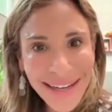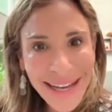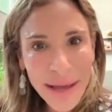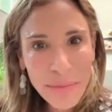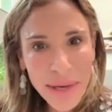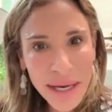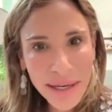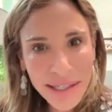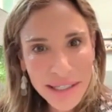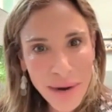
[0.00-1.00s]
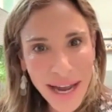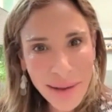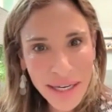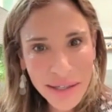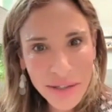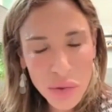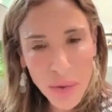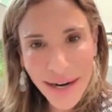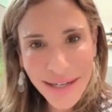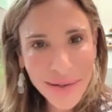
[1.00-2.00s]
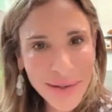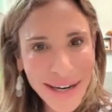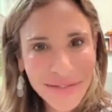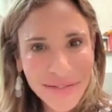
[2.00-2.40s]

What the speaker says: and be amongst my peers where I don't have